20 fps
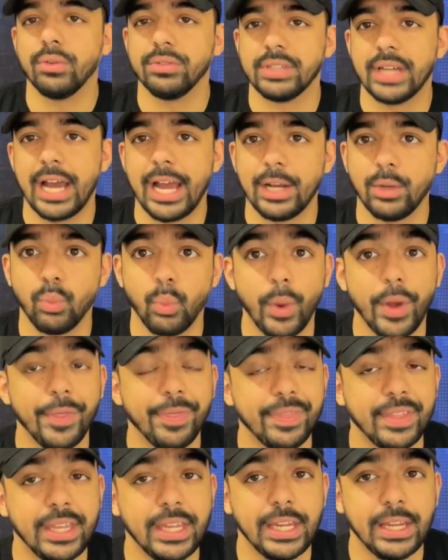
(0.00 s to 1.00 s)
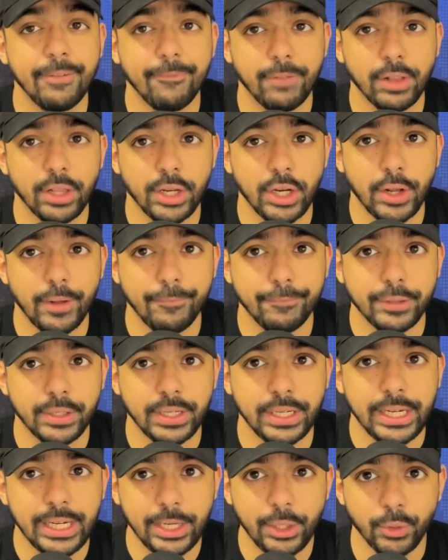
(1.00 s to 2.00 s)
signed with the Philadelphia
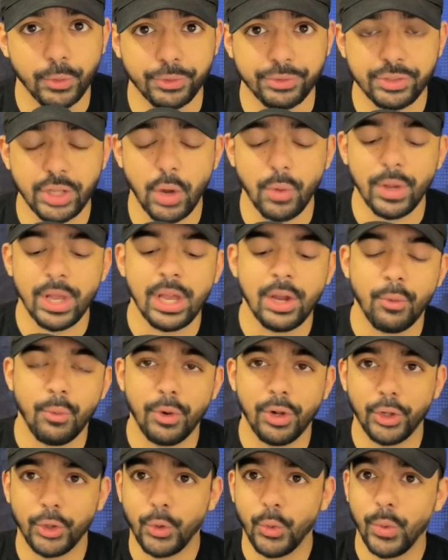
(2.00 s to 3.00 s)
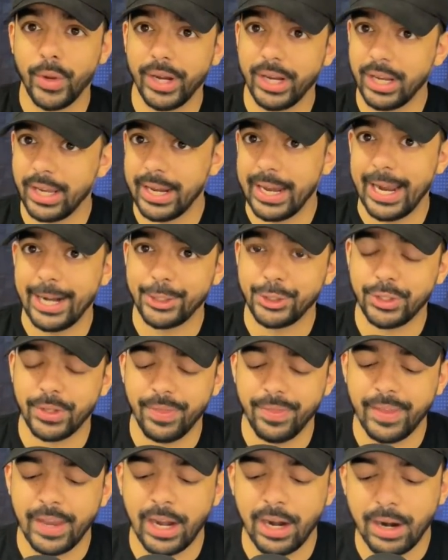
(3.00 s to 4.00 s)
Eagles. So real quick connection
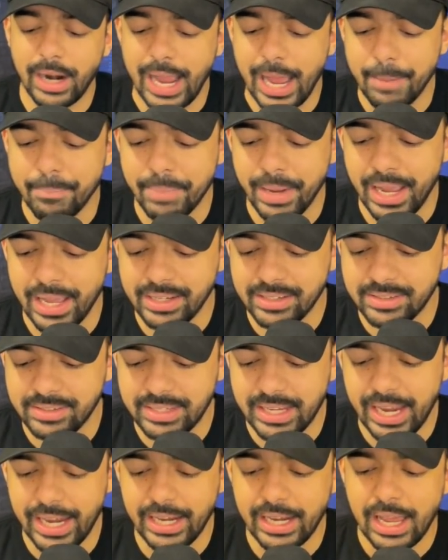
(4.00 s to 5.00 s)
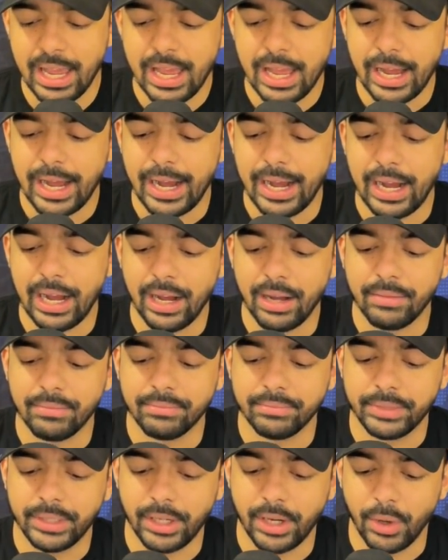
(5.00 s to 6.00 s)
there at Penn State.
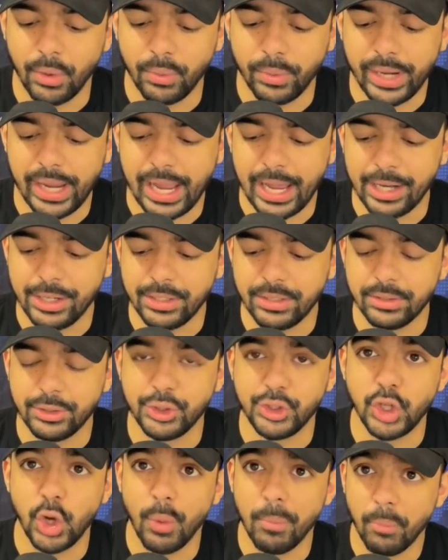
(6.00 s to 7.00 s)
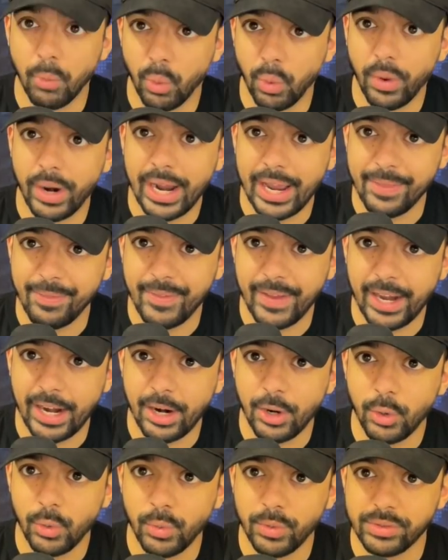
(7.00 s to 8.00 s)
We had Joe Moorhead there,
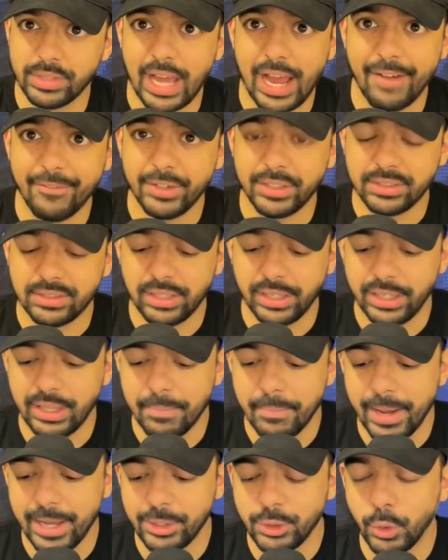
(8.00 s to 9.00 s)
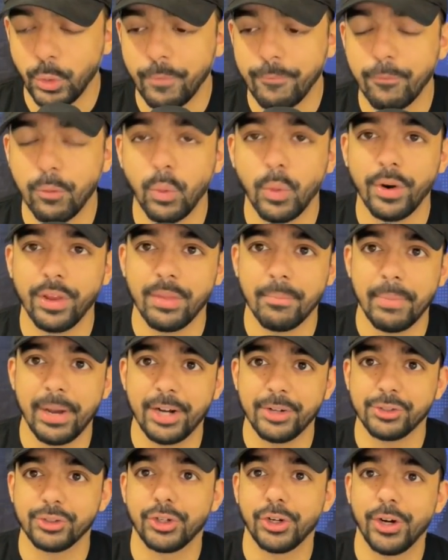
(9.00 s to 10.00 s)
who was obviously the mentor for the
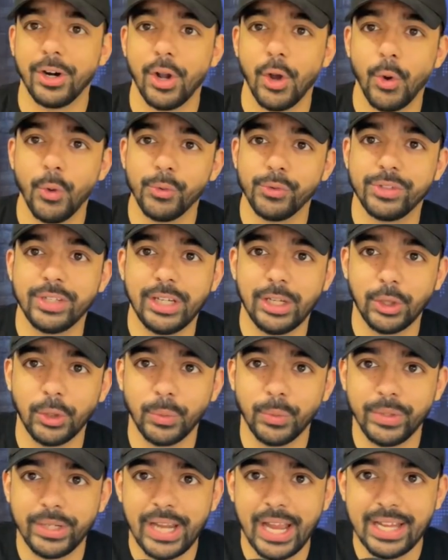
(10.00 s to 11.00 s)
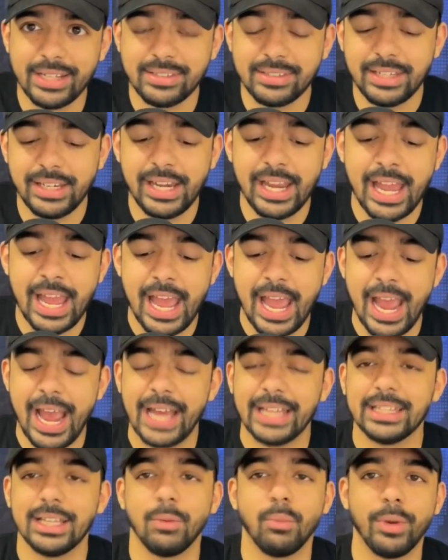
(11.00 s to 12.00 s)
Bears' current OC, Luke Getsy.
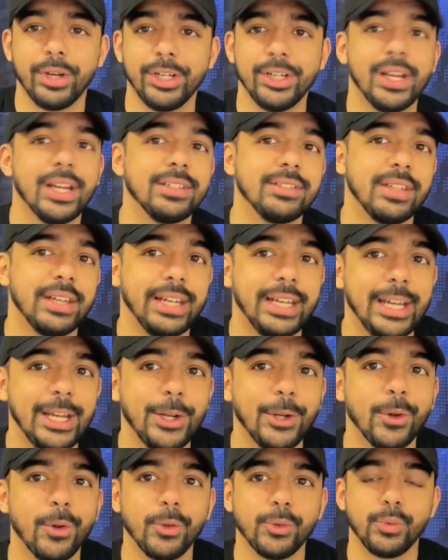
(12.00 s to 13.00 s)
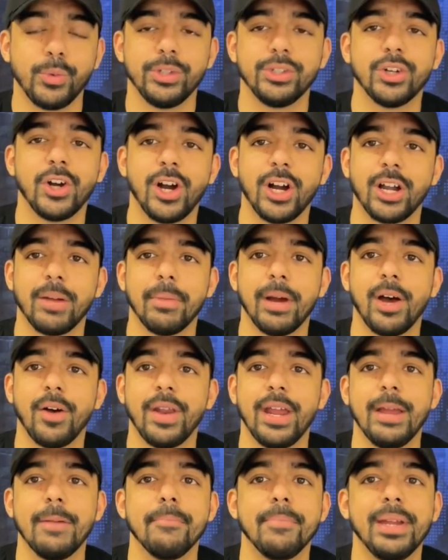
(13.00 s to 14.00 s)
And then when you get to the Eagles, we talk
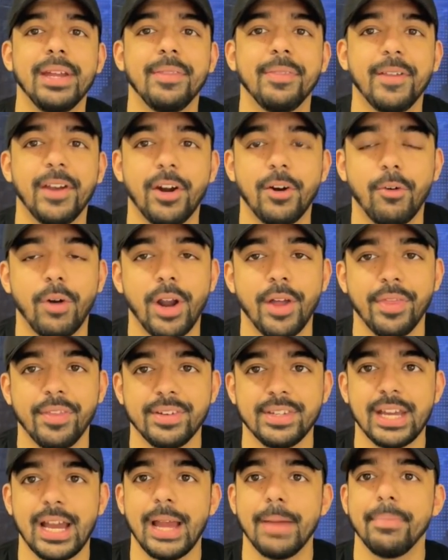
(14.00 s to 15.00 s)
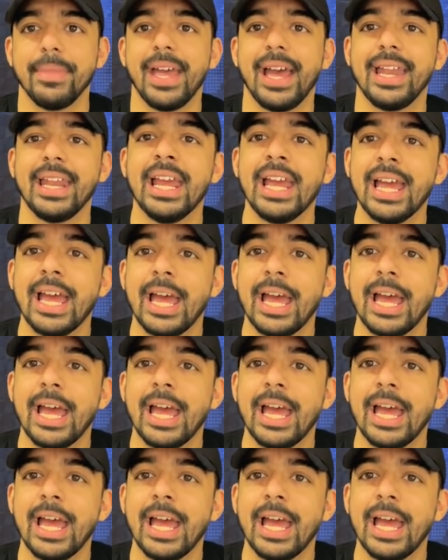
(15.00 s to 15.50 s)
about him being there around the time that